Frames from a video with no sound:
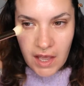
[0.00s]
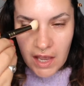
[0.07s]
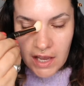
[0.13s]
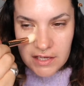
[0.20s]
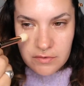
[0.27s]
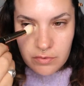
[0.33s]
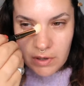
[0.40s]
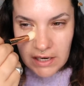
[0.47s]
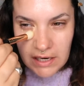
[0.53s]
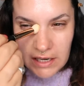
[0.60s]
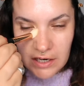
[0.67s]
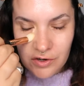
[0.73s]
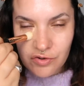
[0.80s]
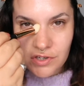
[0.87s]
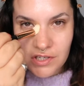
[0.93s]
It's really
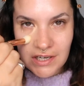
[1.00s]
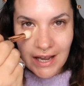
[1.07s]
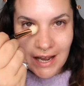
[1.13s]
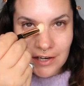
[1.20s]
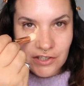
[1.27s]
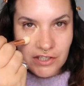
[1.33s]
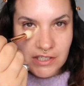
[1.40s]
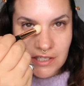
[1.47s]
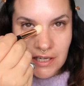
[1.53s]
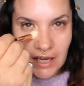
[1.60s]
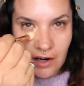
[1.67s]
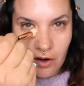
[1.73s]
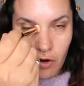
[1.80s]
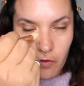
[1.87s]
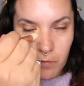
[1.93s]
interesting actually seeing
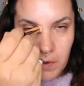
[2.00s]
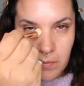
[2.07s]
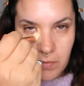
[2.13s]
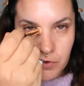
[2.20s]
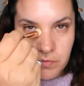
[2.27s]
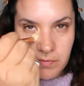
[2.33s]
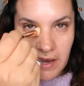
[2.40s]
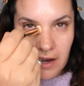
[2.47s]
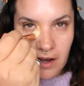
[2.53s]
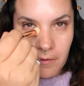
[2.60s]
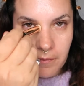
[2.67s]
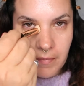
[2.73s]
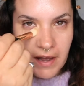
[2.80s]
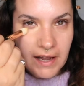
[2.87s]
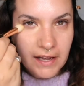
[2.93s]
a lot of people's
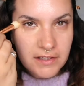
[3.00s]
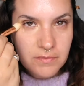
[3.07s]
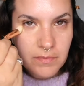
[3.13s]
makeup bags.